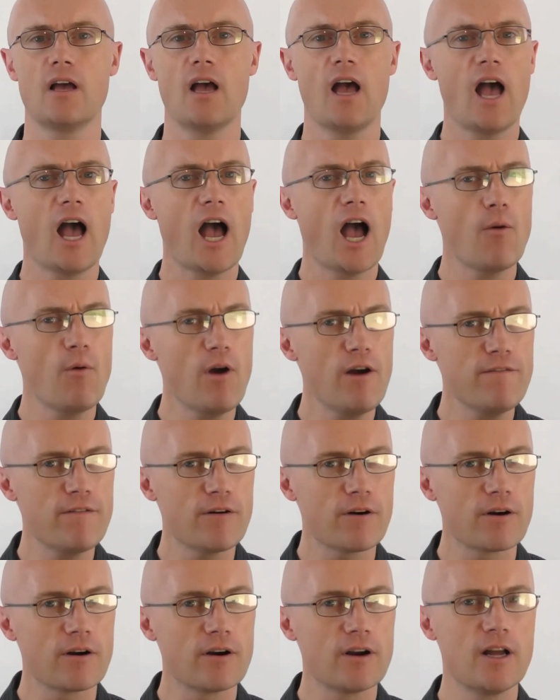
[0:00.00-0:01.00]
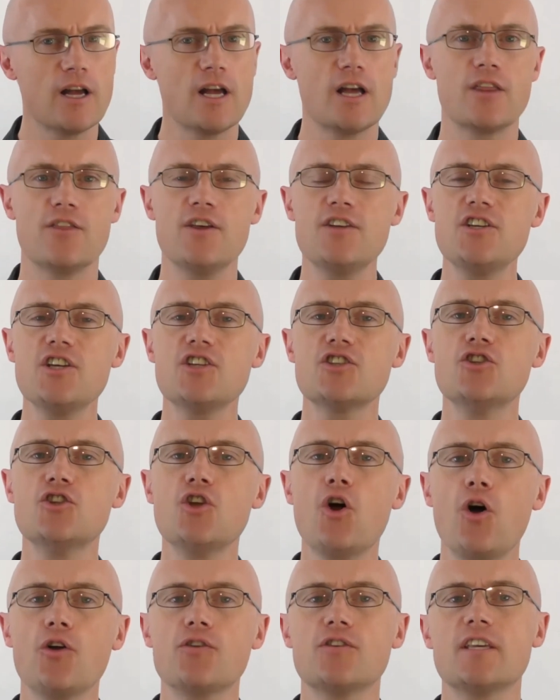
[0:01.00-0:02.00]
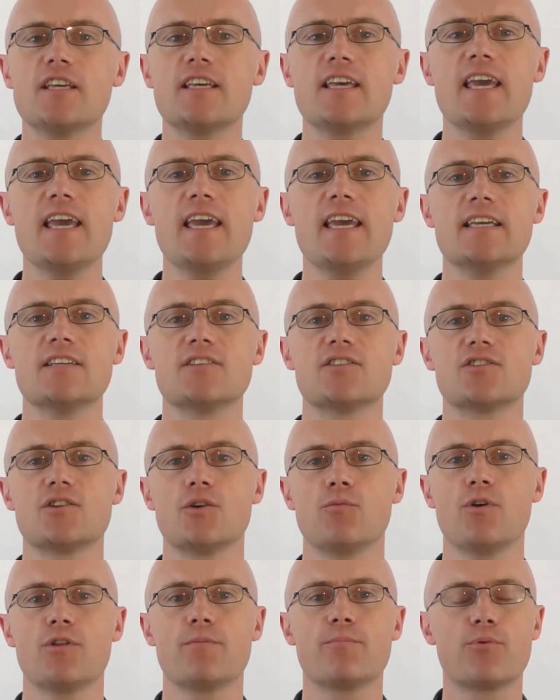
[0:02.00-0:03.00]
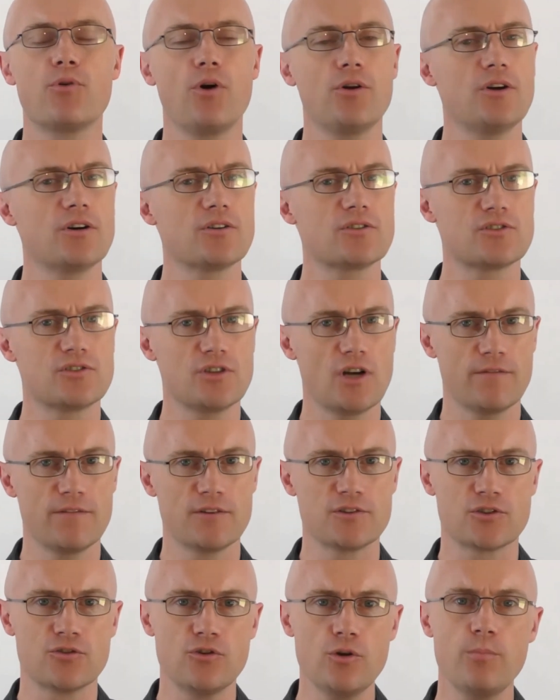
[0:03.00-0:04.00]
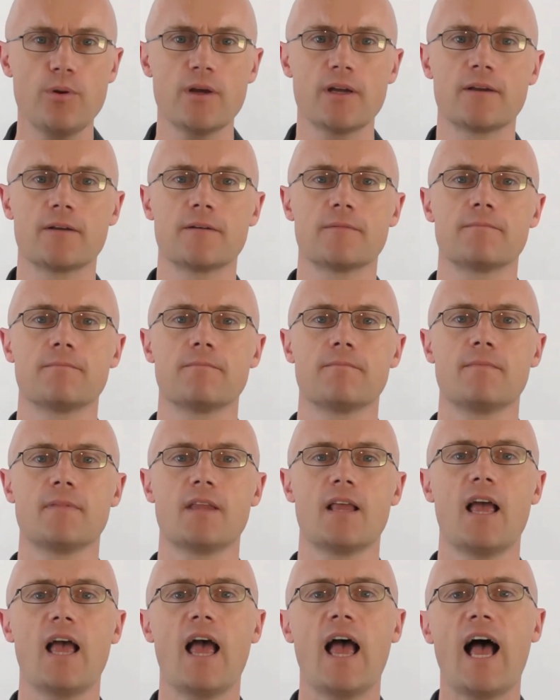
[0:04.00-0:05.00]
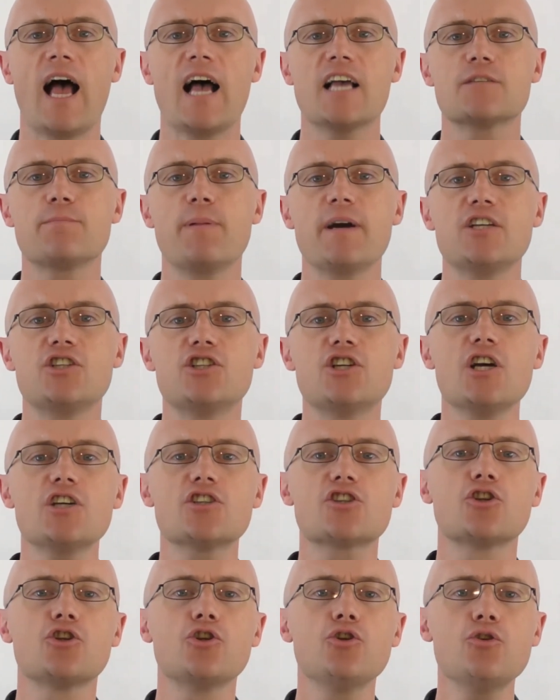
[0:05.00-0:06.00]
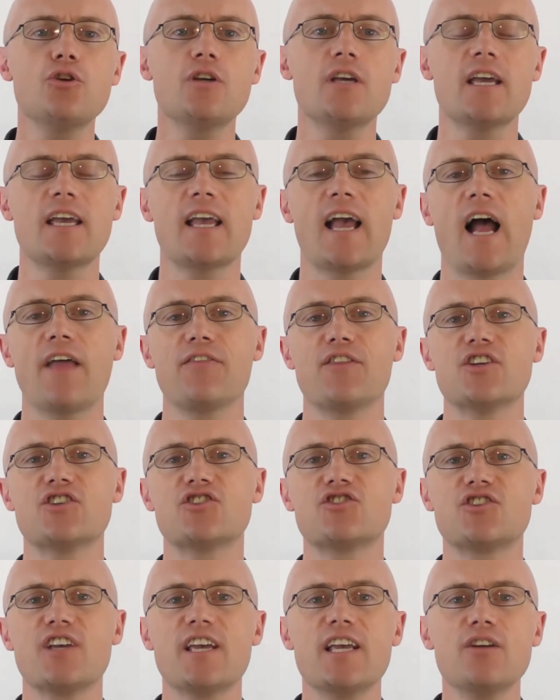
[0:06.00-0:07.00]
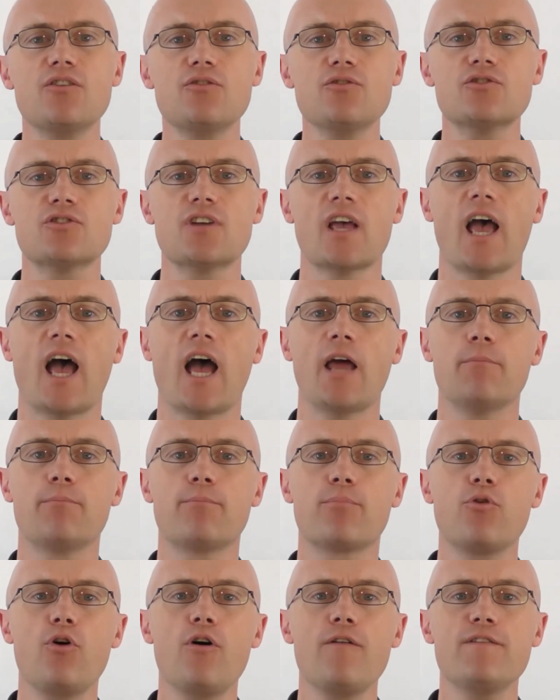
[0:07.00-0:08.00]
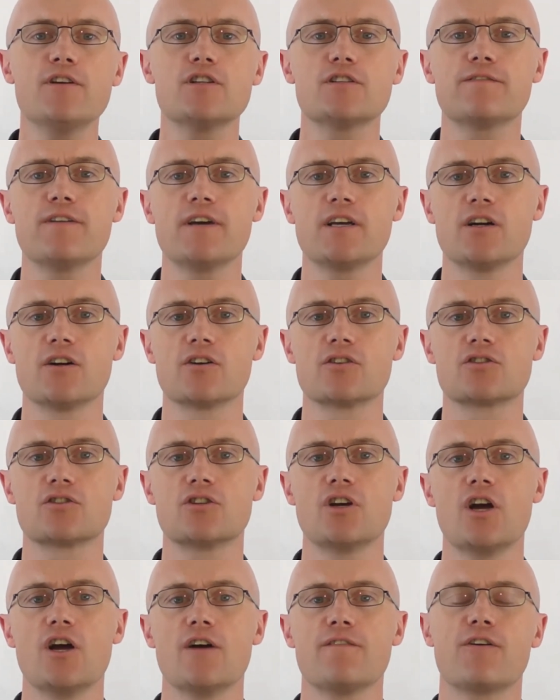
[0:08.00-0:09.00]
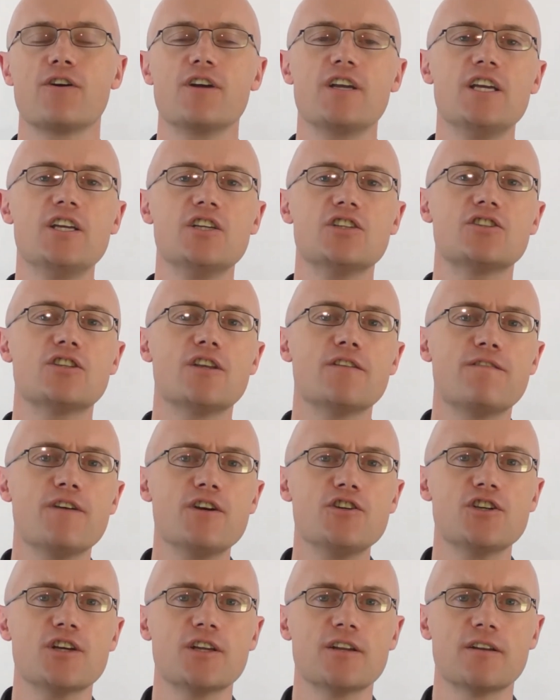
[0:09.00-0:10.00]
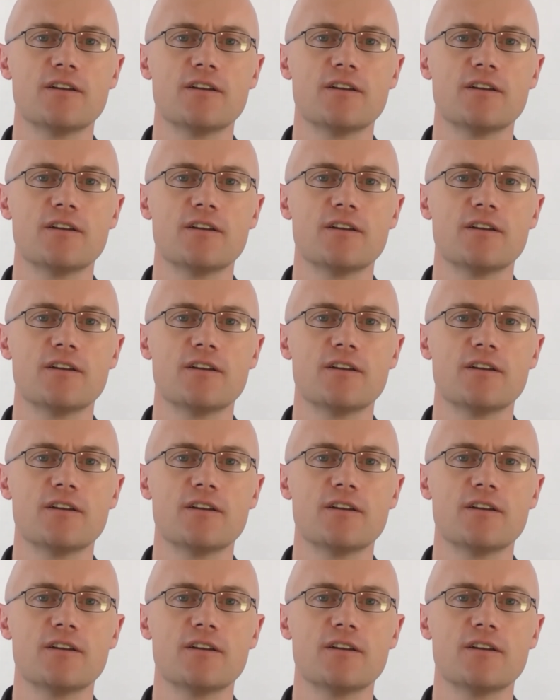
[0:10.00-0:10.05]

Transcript: However, this is not the case with product service grouping, as by just looking at the sales and profits figures for each division,